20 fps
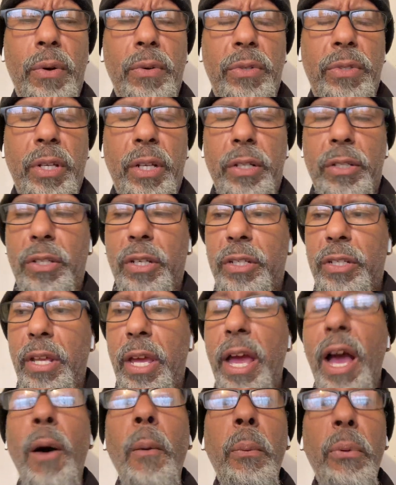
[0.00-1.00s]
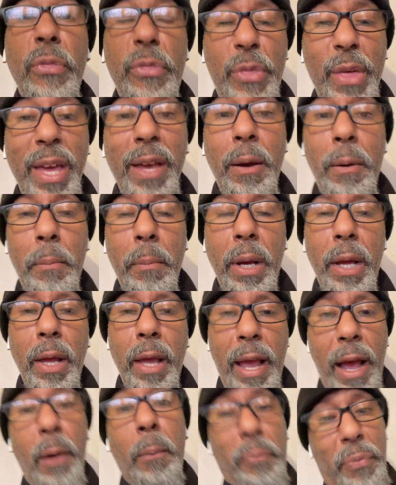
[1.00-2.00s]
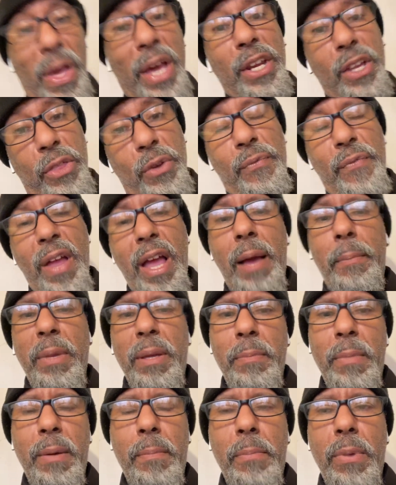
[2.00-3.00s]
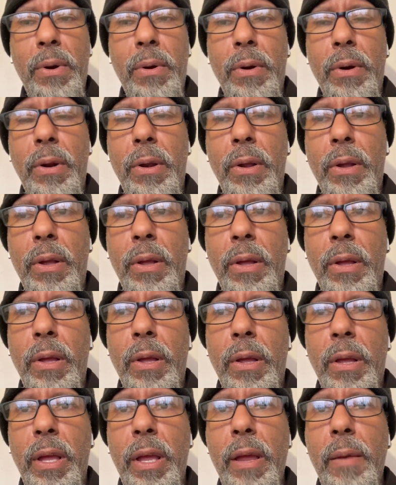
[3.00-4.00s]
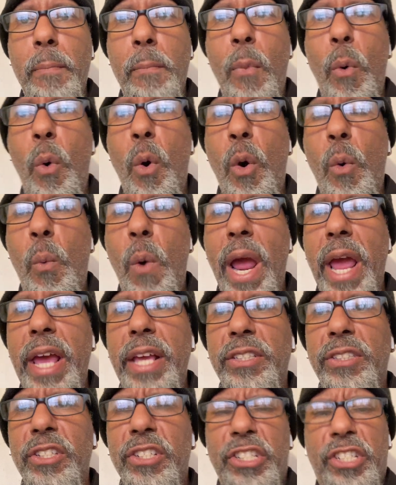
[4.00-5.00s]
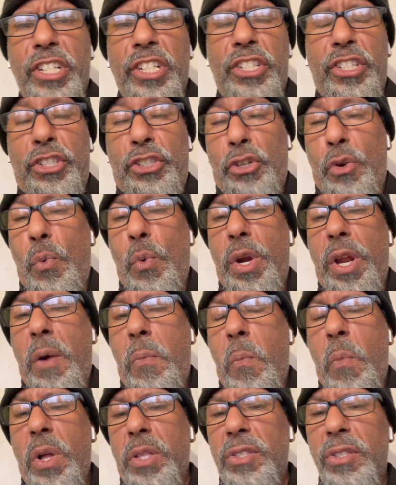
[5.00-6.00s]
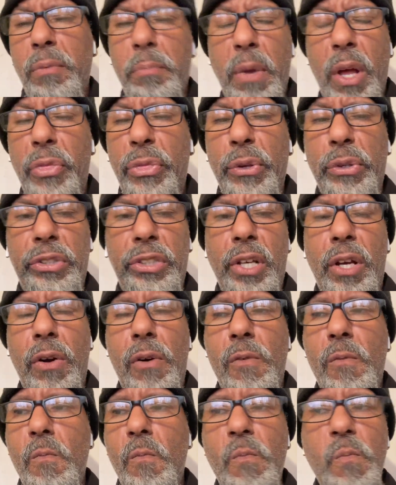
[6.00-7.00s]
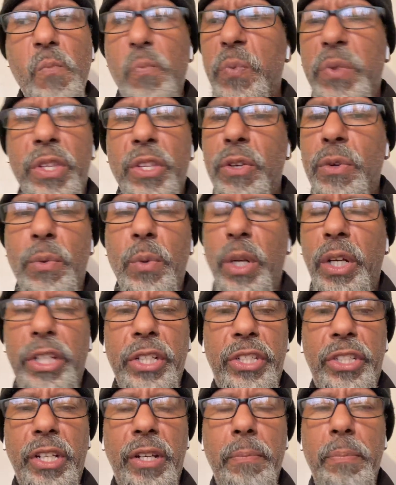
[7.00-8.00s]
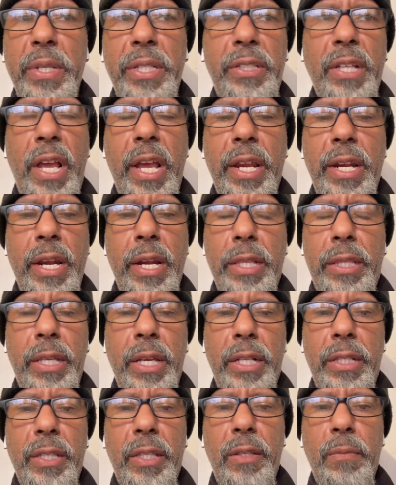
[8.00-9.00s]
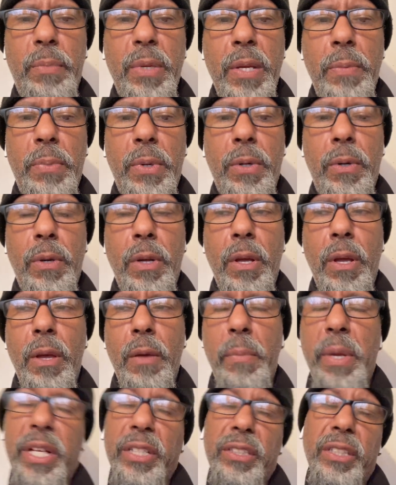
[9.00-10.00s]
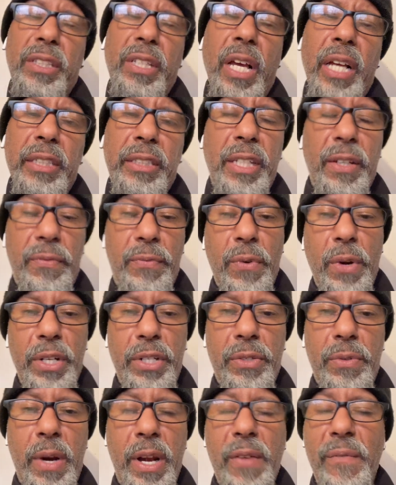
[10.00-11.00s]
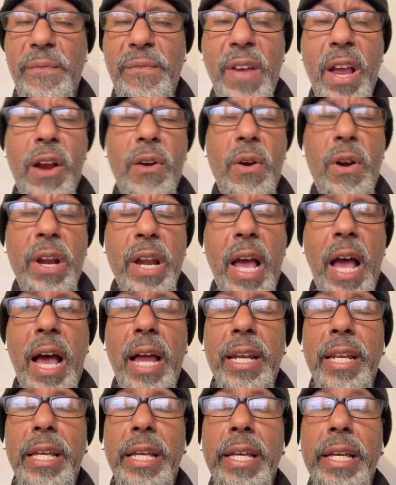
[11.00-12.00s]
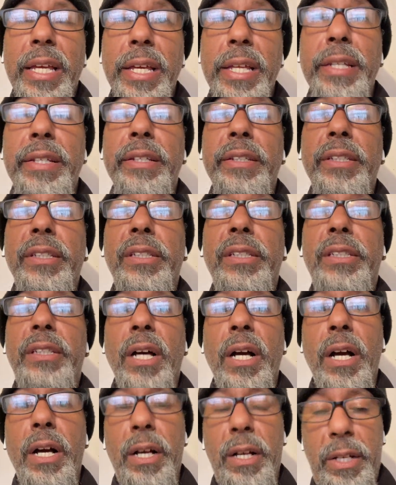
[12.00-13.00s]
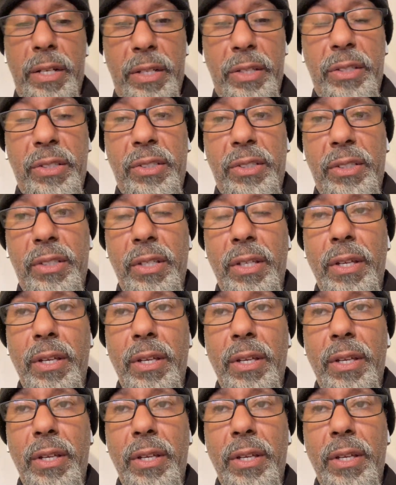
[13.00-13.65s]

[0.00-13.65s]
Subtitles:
to help them, help that other family member in more ways than just showing up once a month or so, you really shouldn't be saying anything to the people, because it does get frustrating. Fair or not, it does.